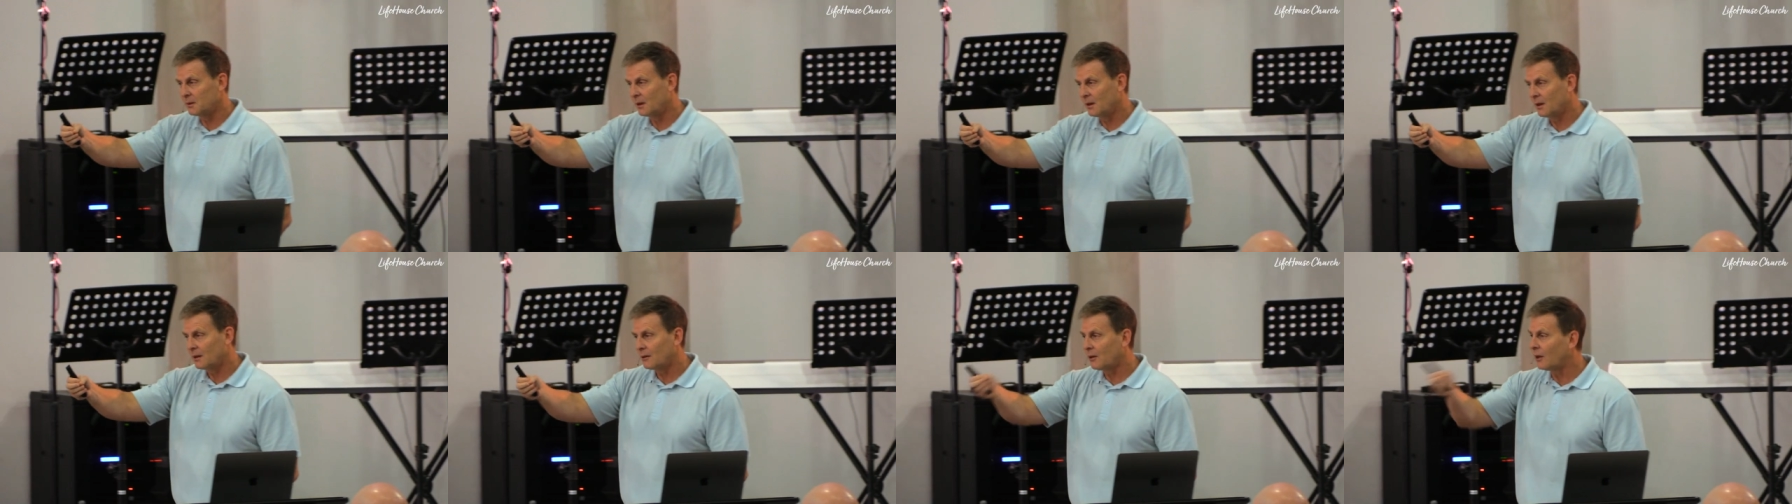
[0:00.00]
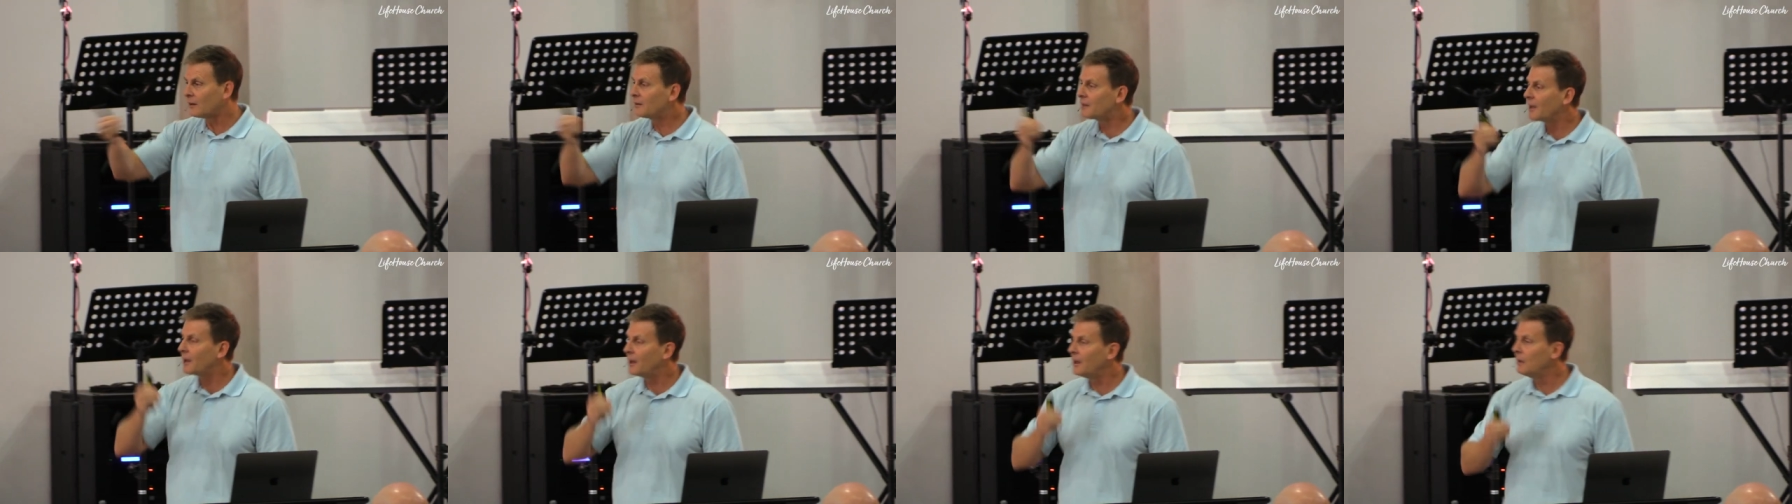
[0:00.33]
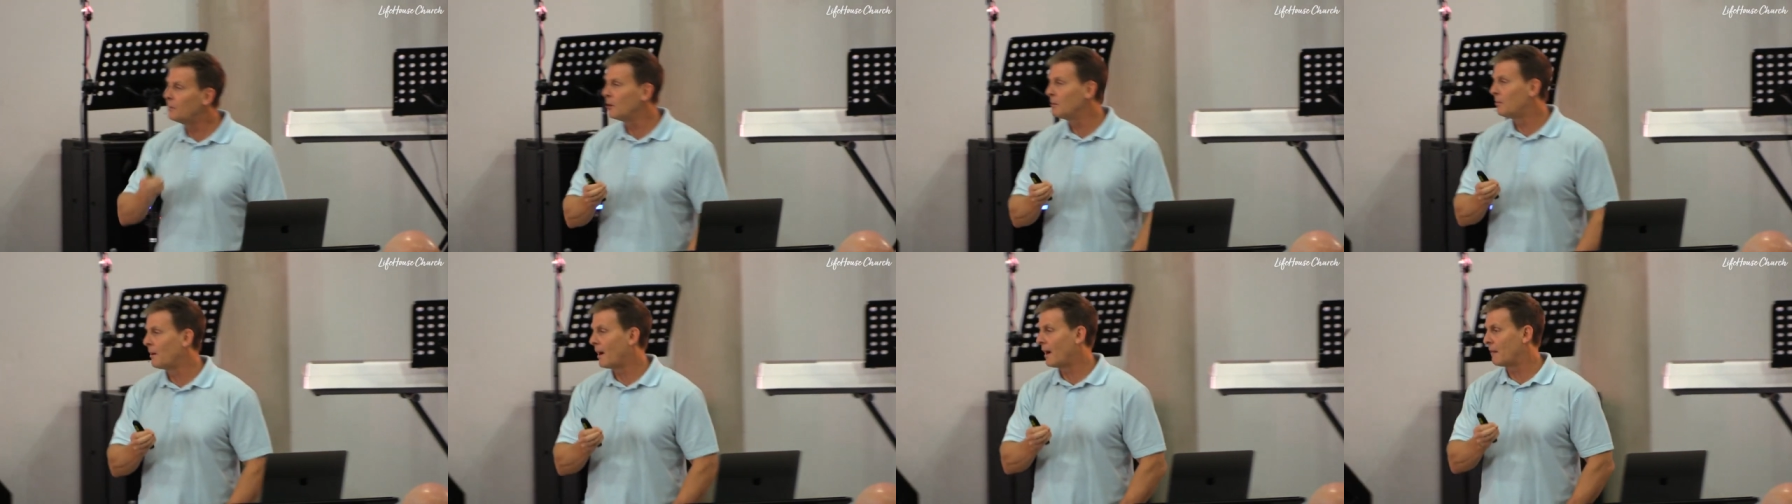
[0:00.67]
not the
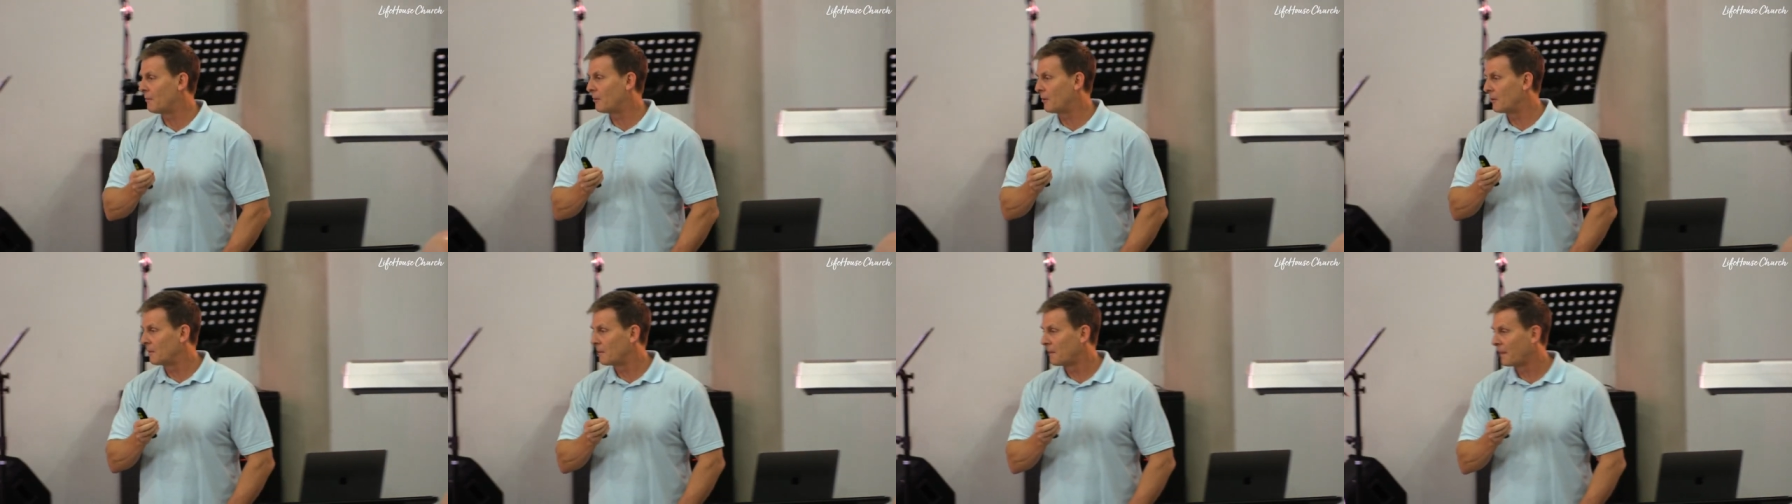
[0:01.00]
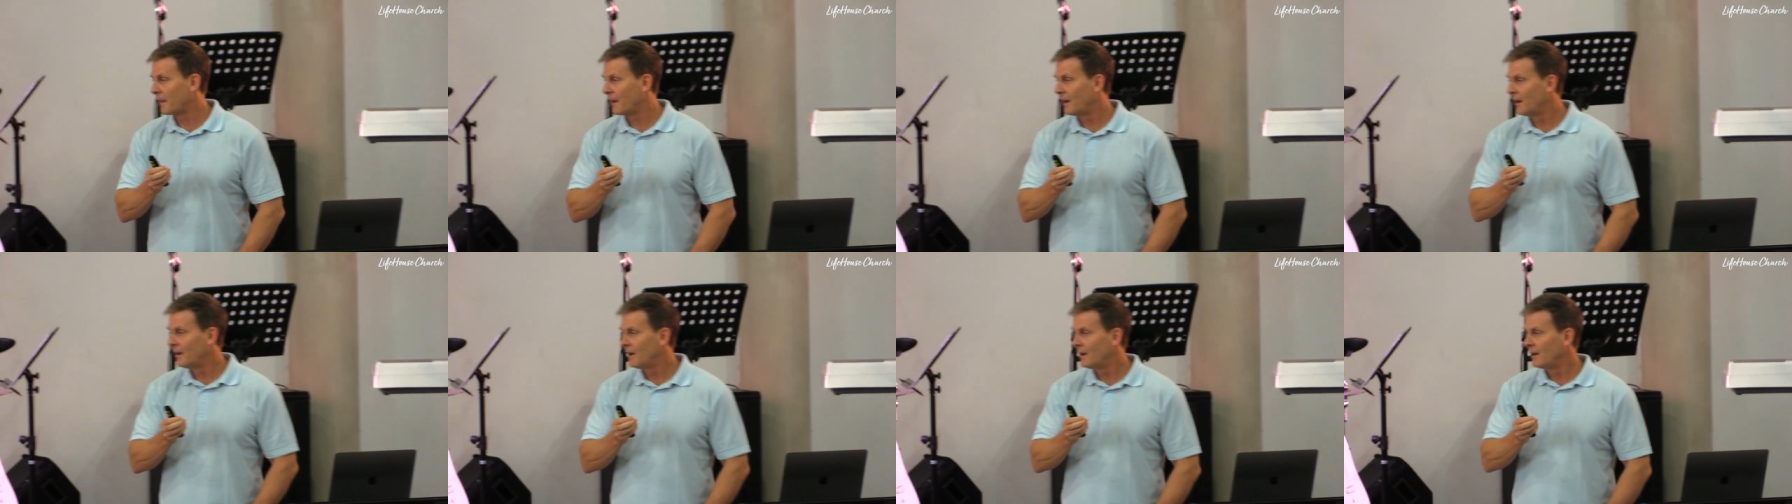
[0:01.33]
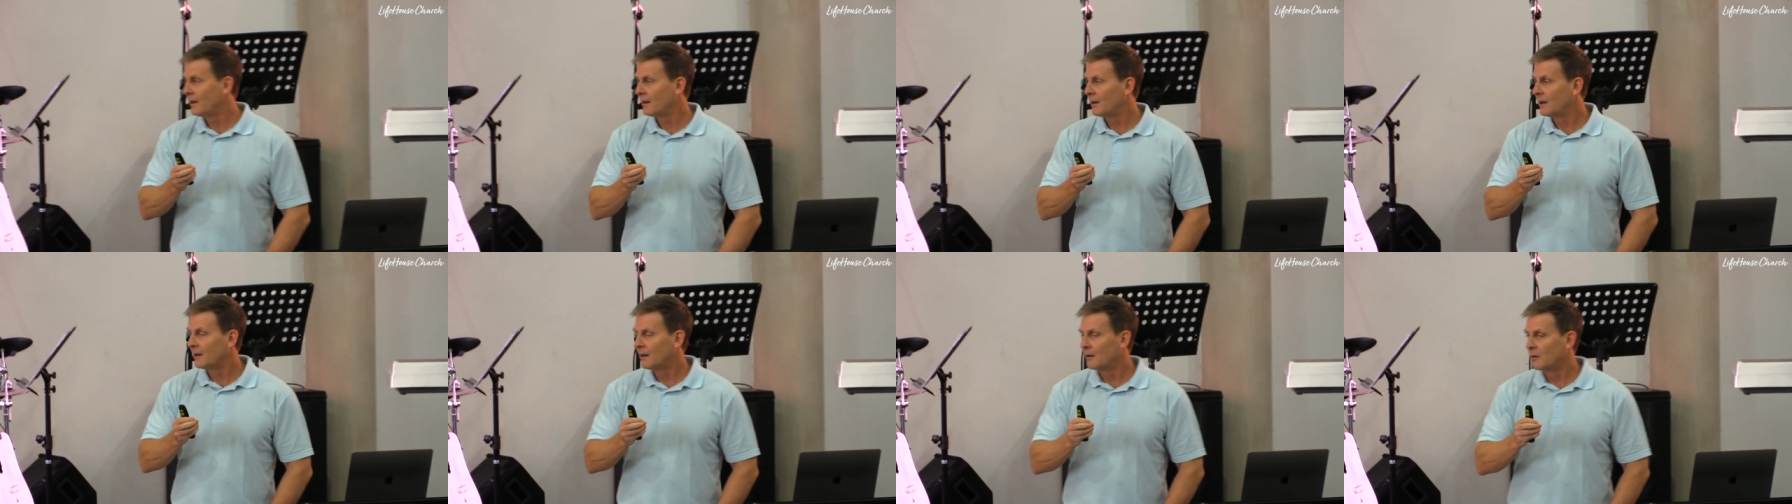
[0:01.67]
Hebrew Bible.
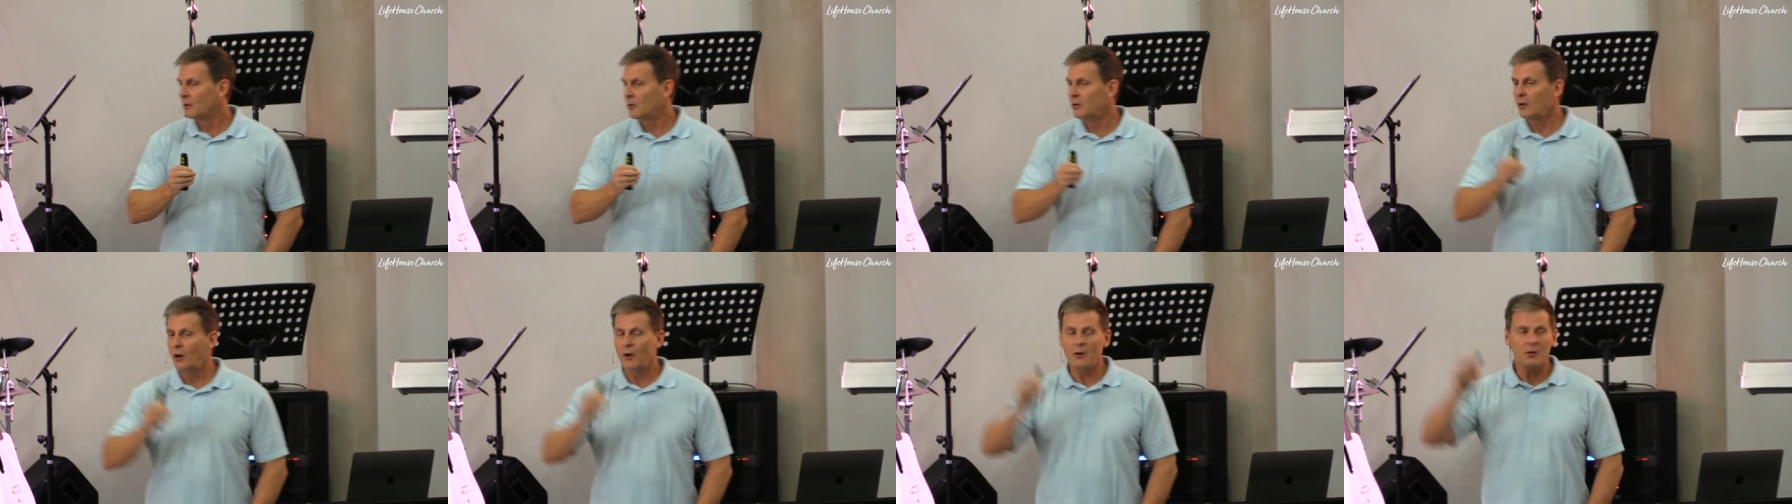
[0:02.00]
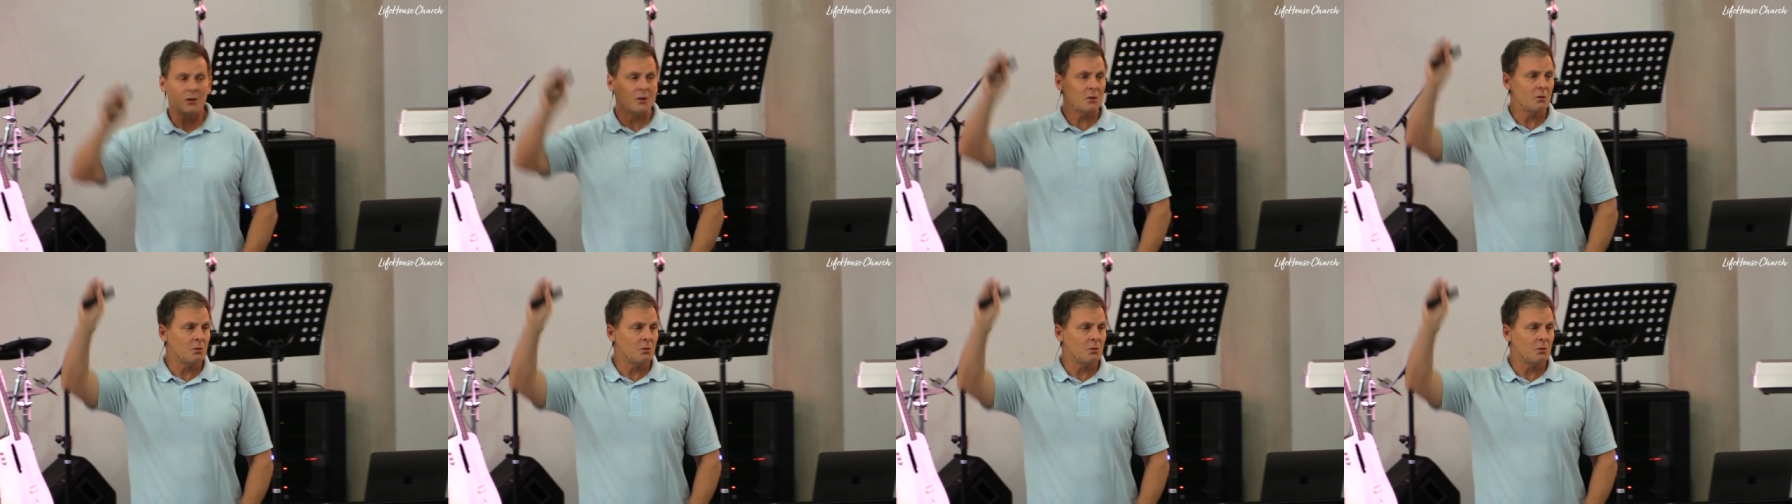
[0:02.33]
Who knows